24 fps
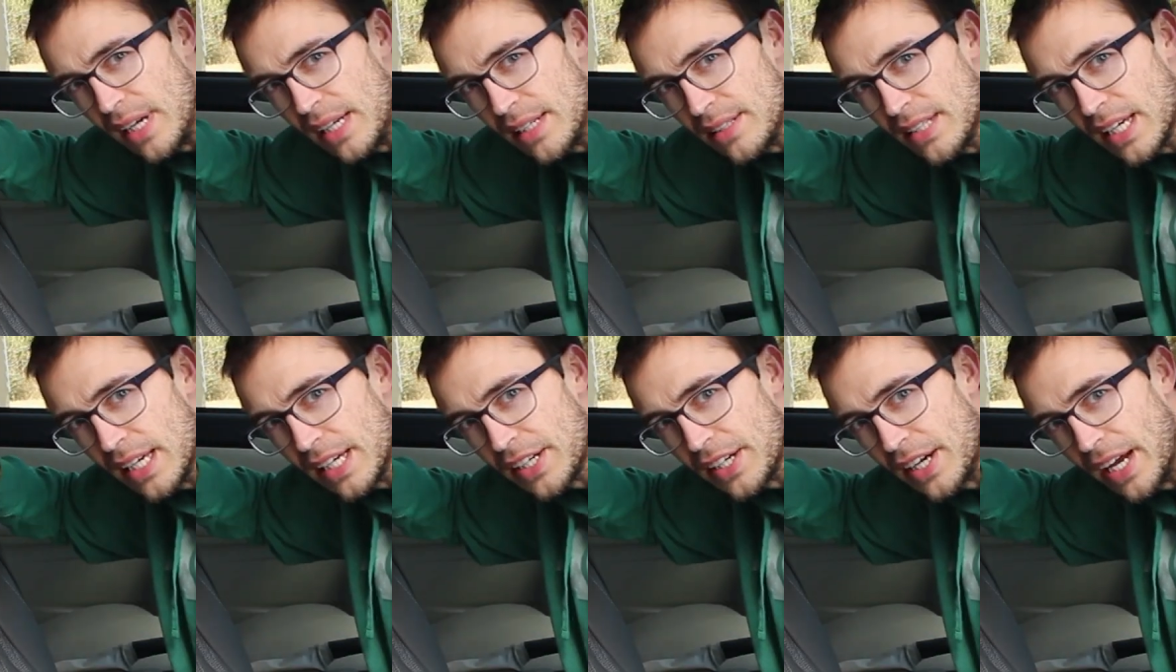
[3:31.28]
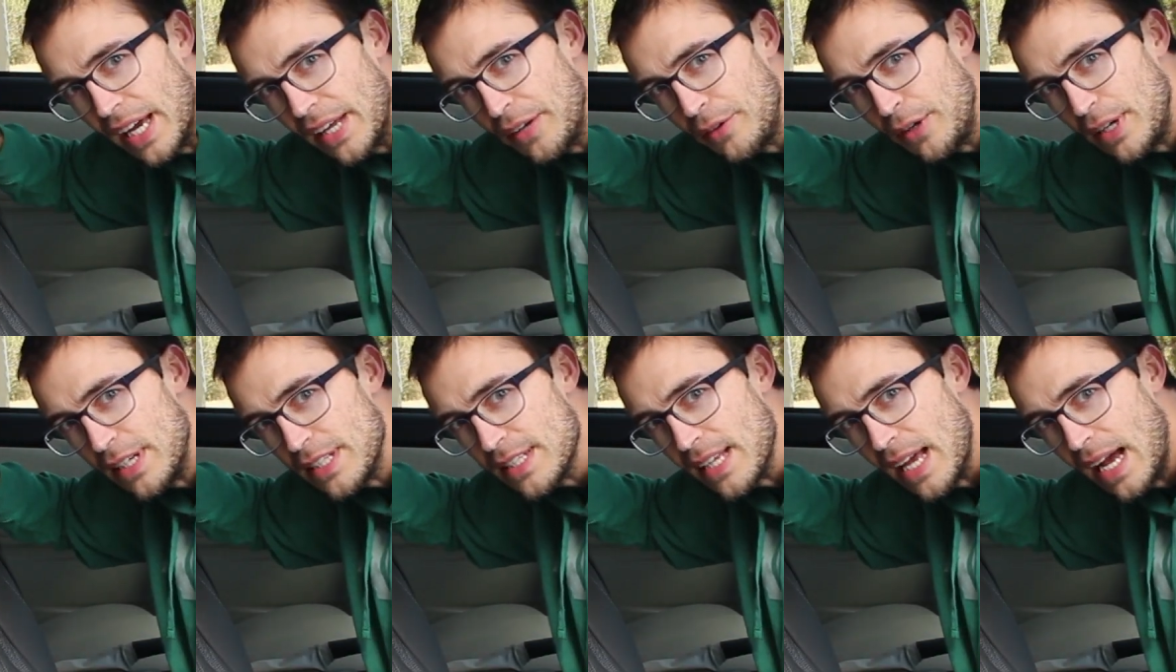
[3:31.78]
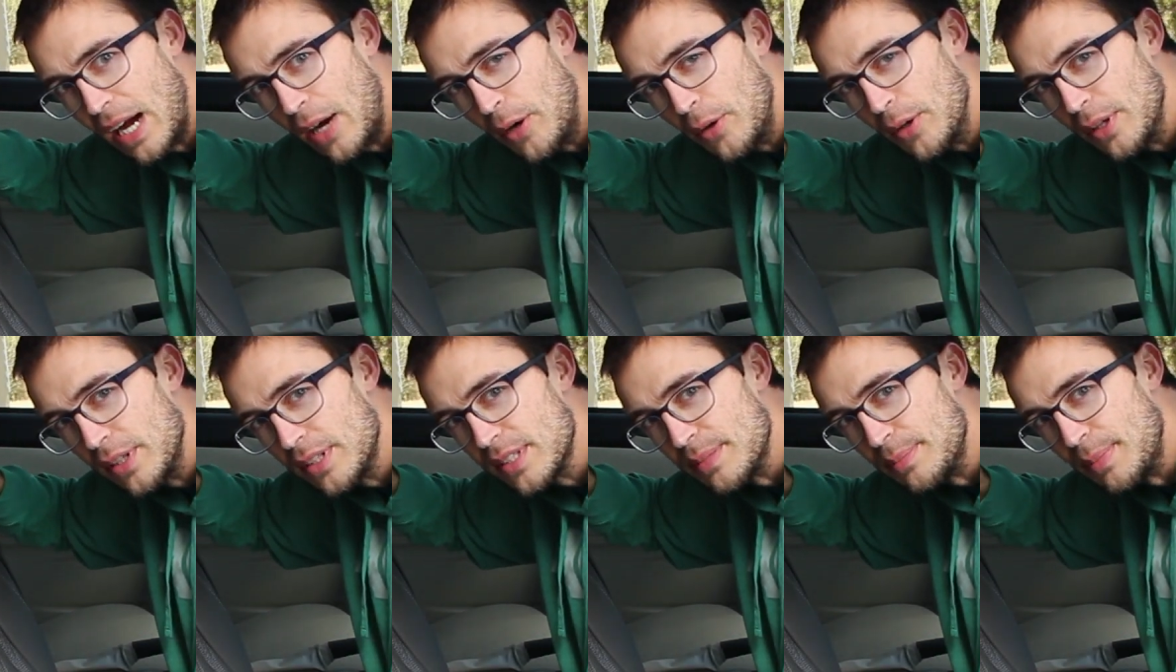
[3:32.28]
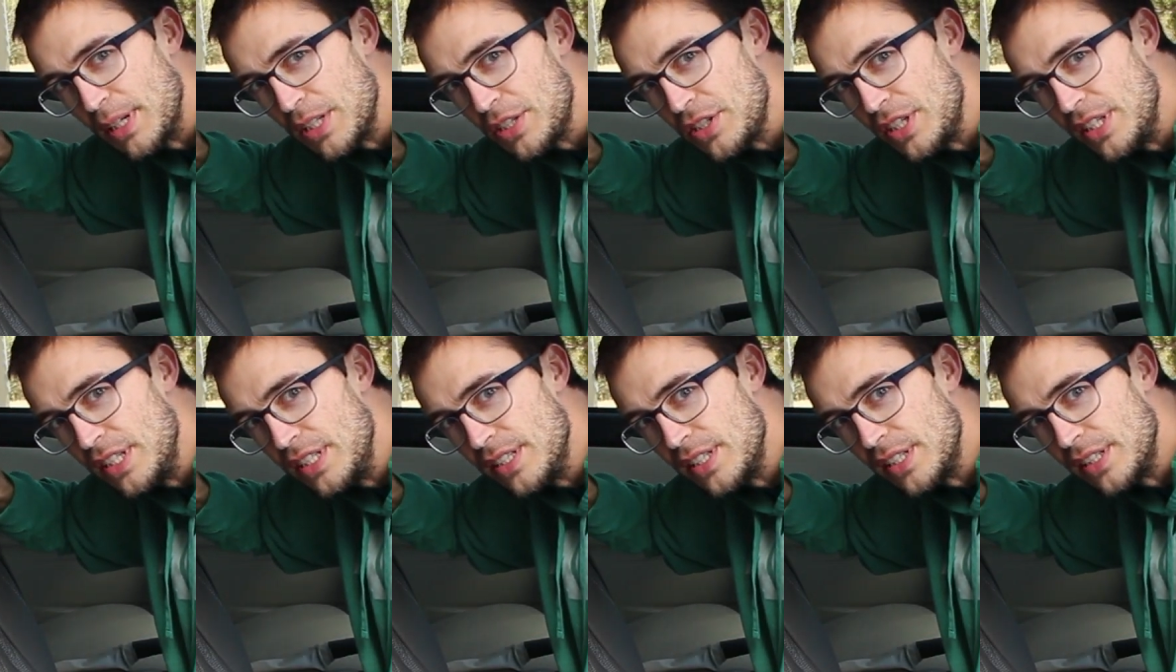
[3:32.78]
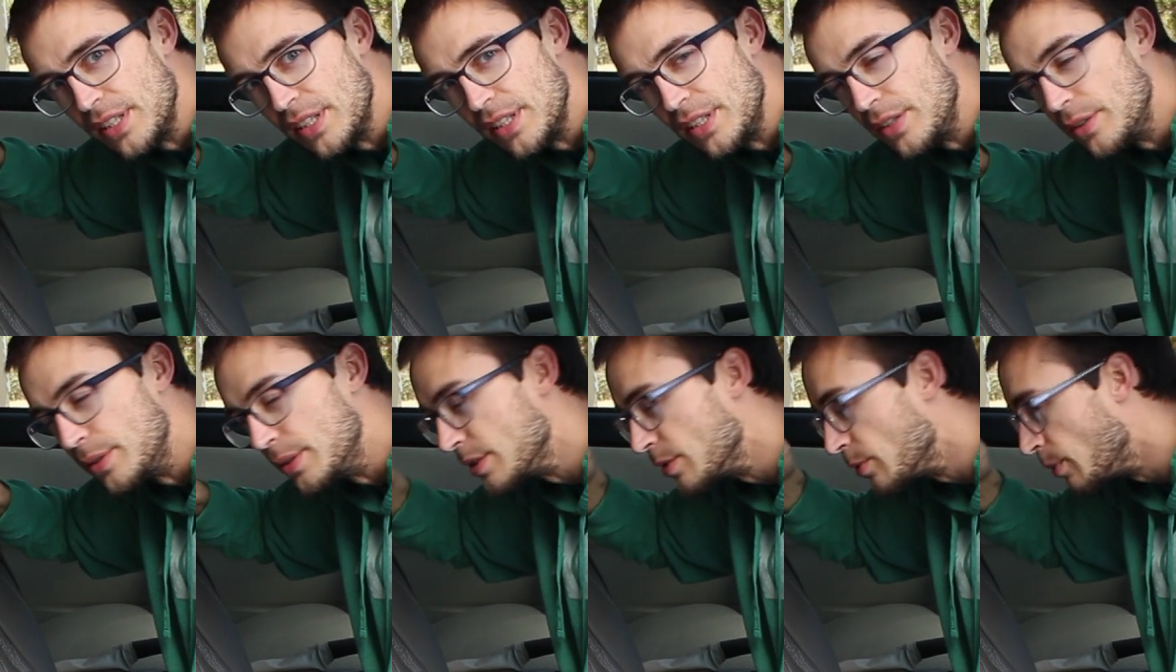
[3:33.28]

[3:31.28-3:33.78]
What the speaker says: Take your headrest out. It's much easier to do as